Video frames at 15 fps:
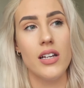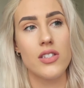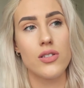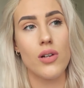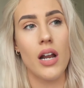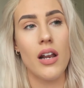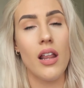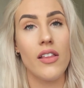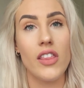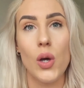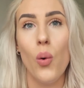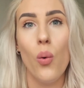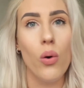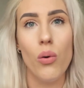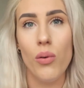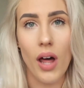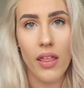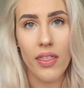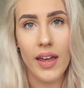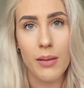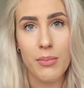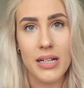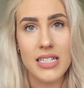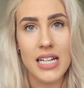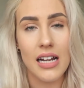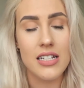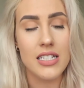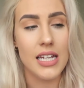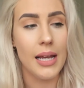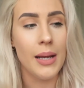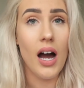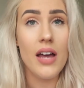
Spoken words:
it's kind of like the all or nothing mentality.